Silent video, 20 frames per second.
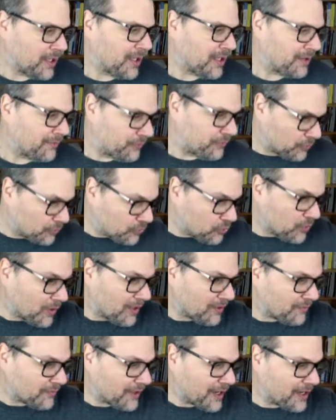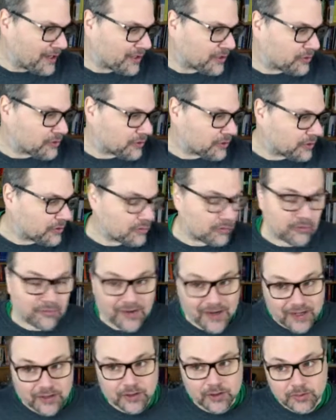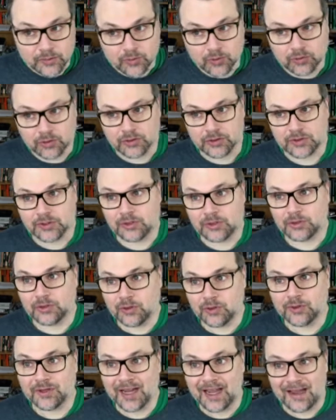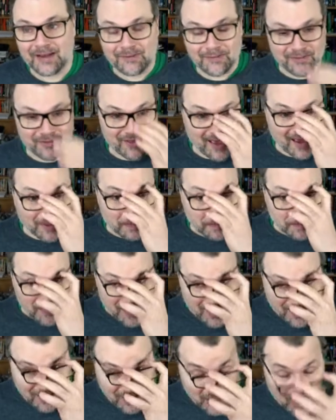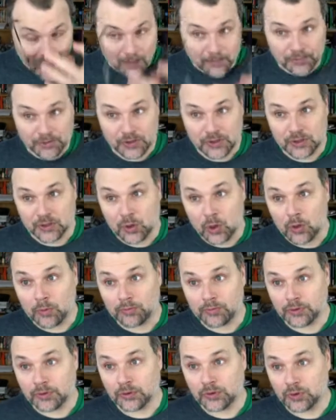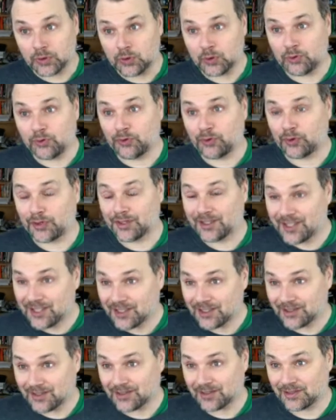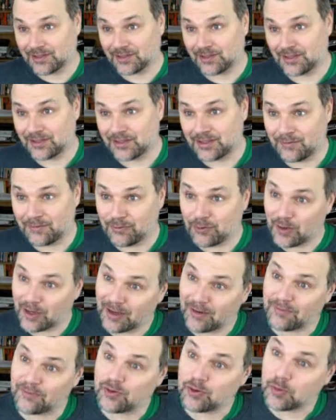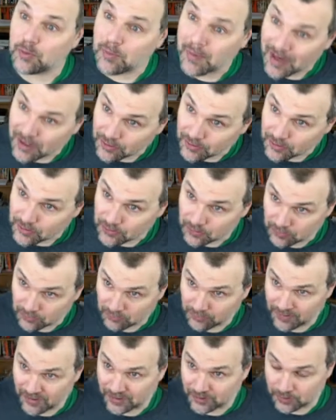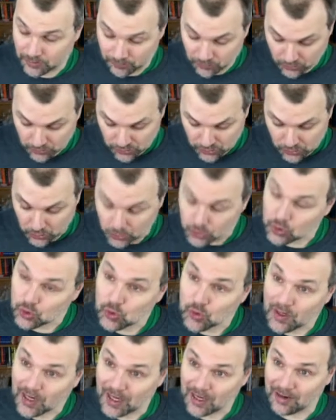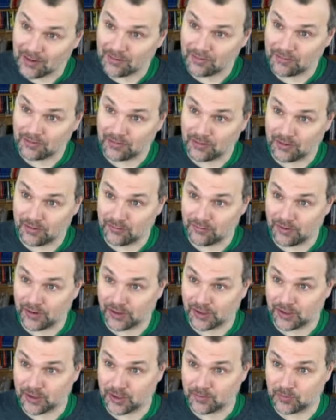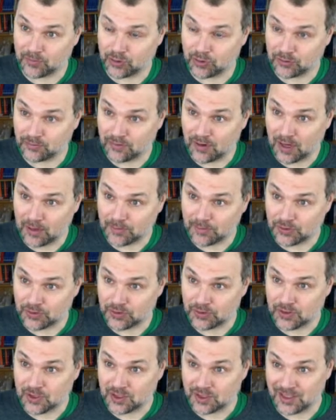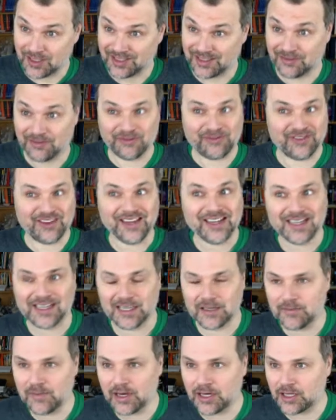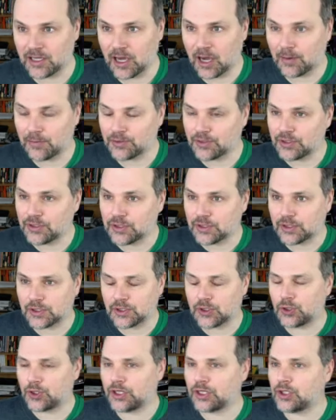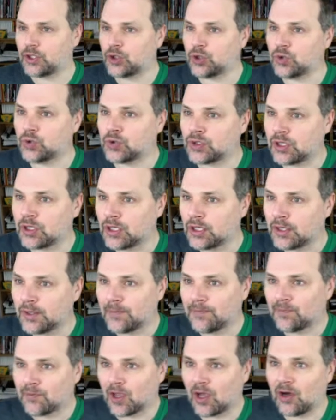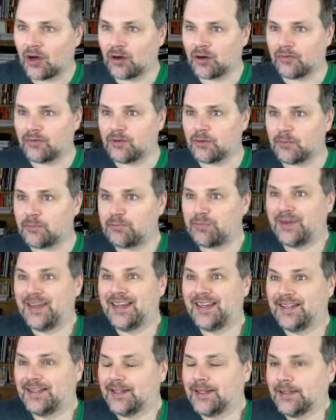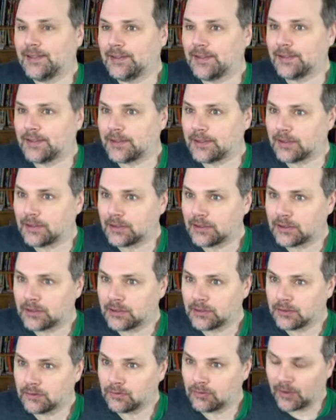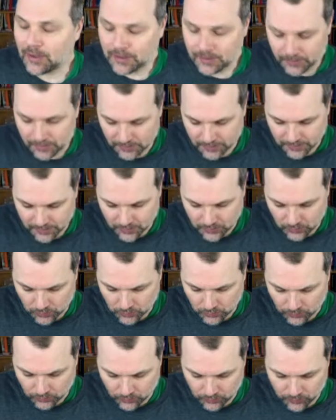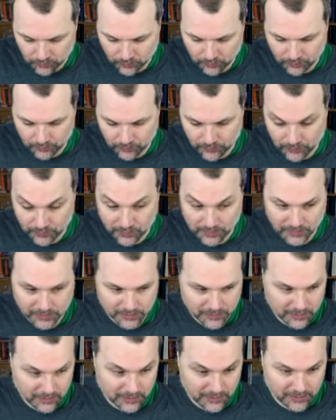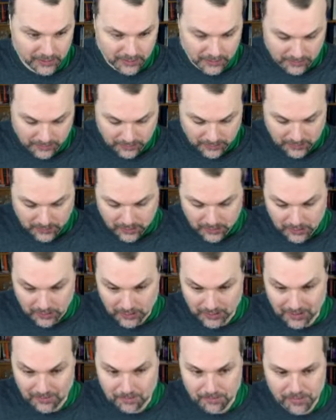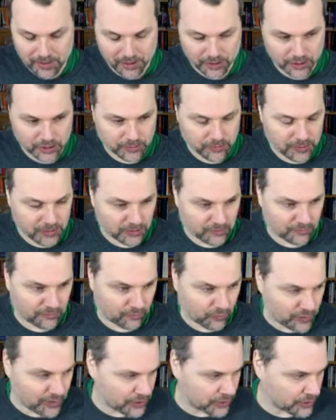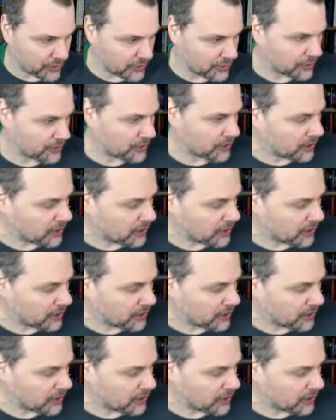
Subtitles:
If you do have categorical variables, you don't have that many options open to you for distances. If you have numerical variables, you do have a fair number of options, at least infinitely many options, because you can use all of the p distances, right? And so there's like an embarrassment of riches.